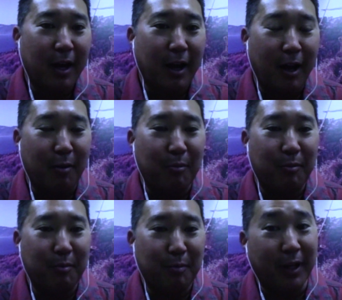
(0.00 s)

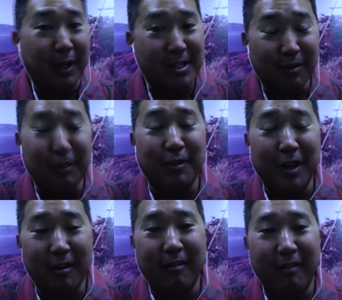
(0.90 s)
But that's good to
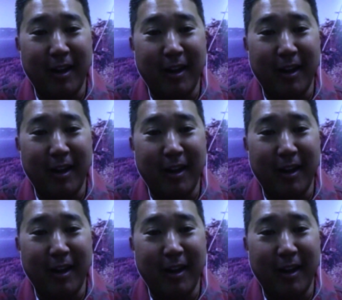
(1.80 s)
hear